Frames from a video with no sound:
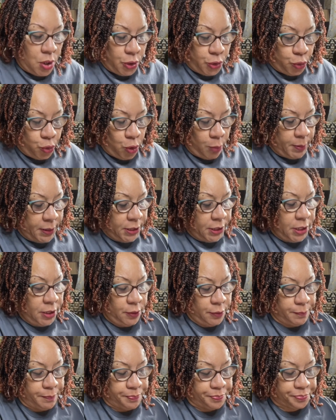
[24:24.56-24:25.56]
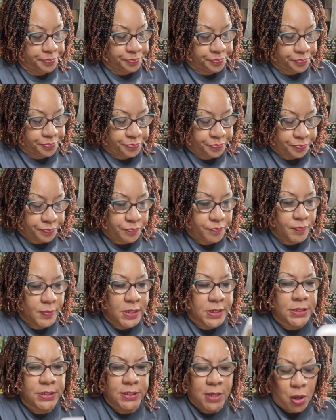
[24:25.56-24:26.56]
adorably cute.
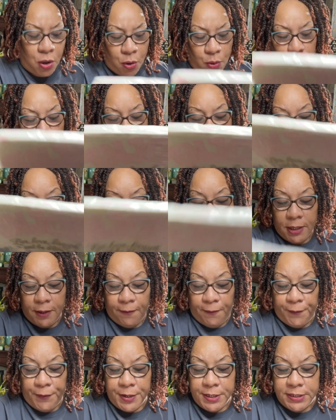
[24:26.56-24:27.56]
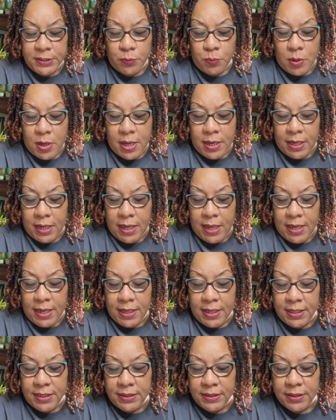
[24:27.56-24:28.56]
So the first one
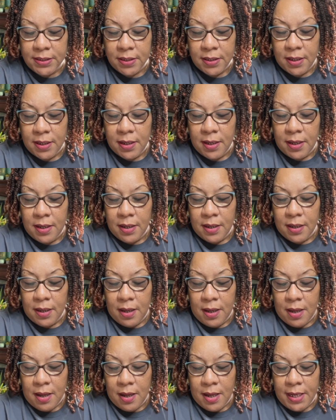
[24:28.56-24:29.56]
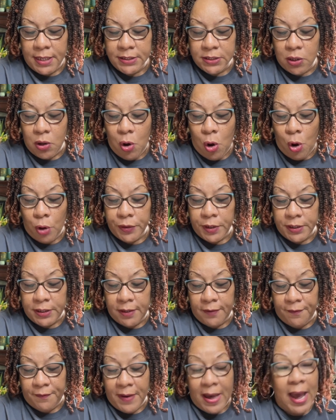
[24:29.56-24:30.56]
is called the
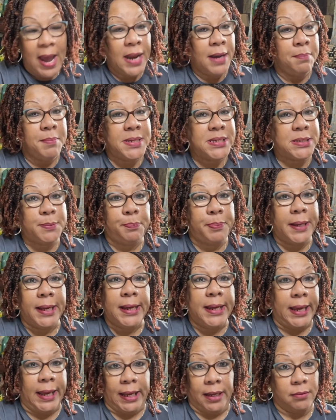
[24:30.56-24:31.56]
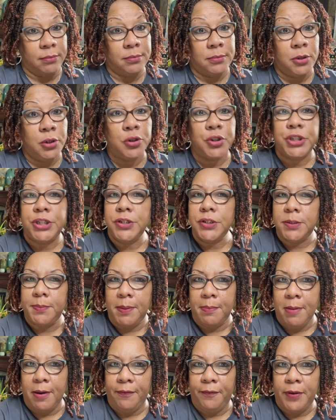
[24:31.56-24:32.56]
Divine Miss Piggy. You know, she used to be
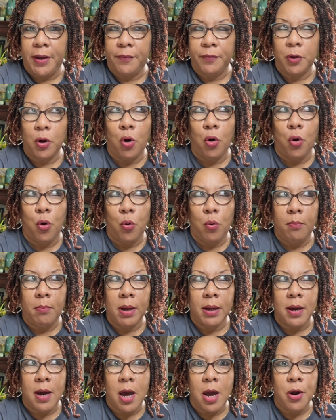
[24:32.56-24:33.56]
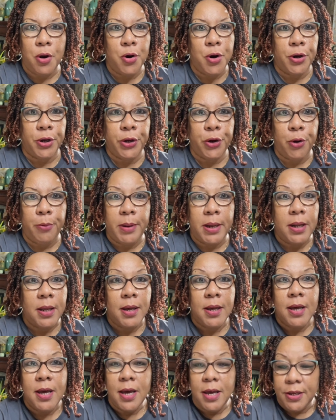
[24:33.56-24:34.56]
my favorite. Oh my God, her and Kermit.
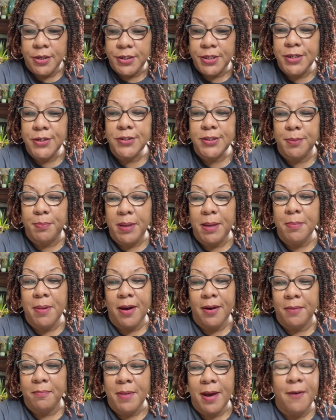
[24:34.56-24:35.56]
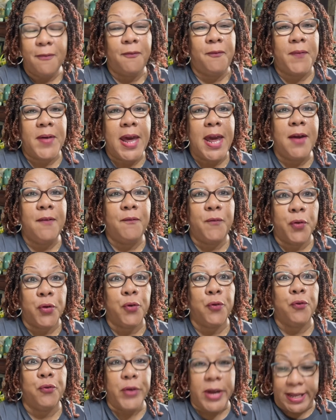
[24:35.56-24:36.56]
She used to be my
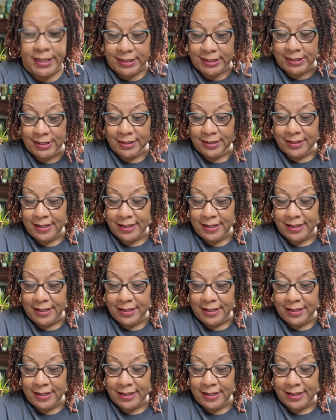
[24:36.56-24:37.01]
favorite.